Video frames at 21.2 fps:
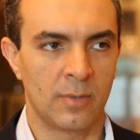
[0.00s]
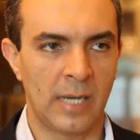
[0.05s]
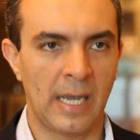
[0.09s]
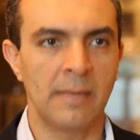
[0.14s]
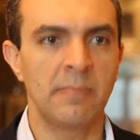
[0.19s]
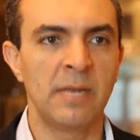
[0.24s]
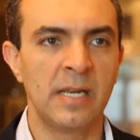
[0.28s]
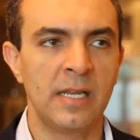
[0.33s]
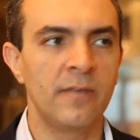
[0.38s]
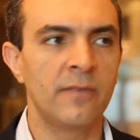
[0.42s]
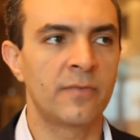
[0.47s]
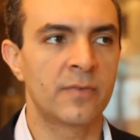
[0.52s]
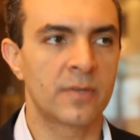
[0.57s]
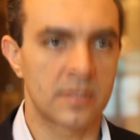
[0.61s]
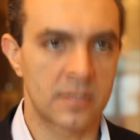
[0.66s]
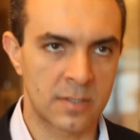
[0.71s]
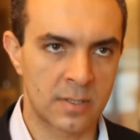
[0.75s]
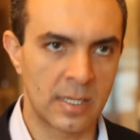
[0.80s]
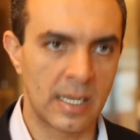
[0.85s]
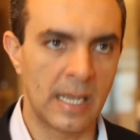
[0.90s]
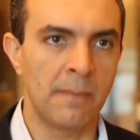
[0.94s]
I
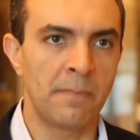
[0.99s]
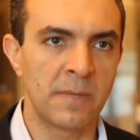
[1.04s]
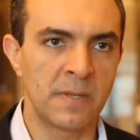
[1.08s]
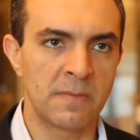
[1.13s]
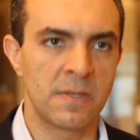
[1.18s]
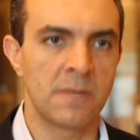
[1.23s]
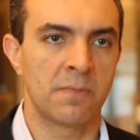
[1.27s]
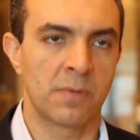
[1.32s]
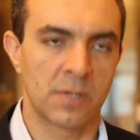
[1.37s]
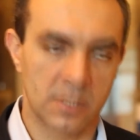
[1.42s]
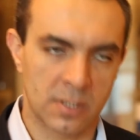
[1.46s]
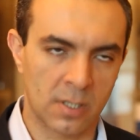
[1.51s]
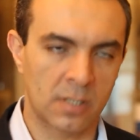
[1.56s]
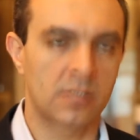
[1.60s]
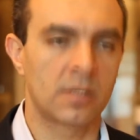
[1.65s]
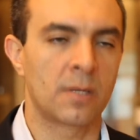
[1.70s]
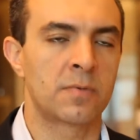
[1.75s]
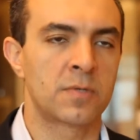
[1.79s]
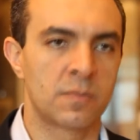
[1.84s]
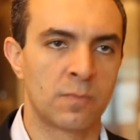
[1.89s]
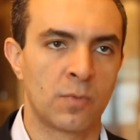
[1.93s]
believe helping people
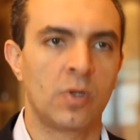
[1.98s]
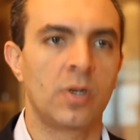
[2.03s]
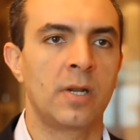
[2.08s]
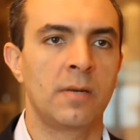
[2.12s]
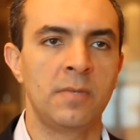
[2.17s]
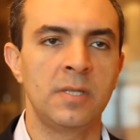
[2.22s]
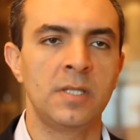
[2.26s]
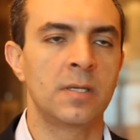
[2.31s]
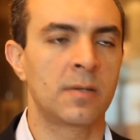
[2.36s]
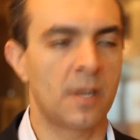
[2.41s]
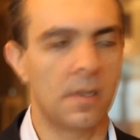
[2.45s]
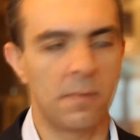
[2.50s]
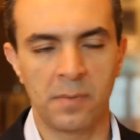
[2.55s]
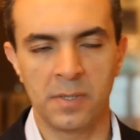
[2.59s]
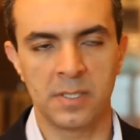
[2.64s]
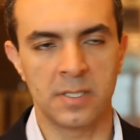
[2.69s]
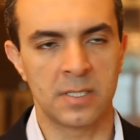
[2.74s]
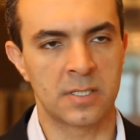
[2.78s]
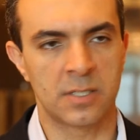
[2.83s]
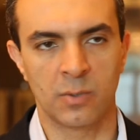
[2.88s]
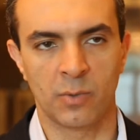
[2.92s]
start up small and medium
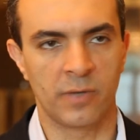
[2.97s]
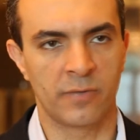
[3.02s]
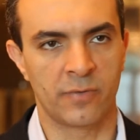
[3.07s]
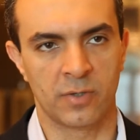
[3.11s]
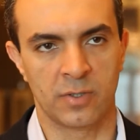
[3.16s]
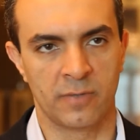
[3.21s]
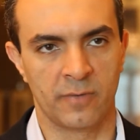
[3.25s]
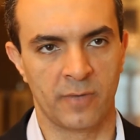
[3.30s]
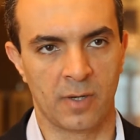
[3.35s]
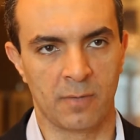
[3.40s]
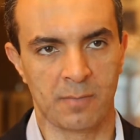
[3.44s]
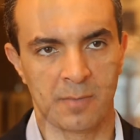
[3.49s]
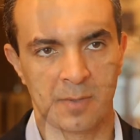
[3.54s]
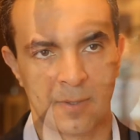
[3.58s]
companies is the way for development.